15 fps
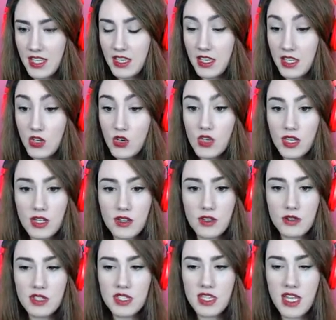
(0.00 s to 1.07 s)
Good, those
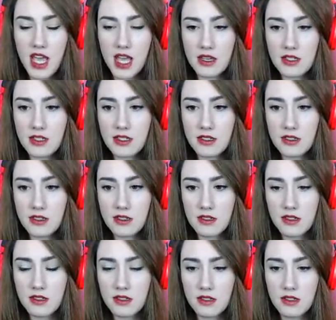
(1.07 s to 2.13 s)
stacked.
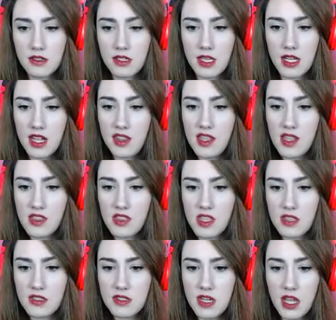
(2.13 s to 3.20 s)
And I think these
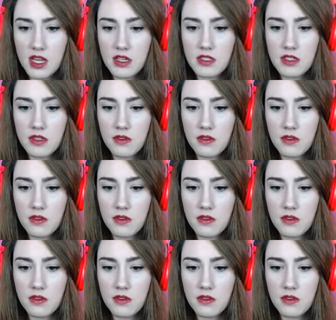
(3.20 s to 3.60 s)
stacked too.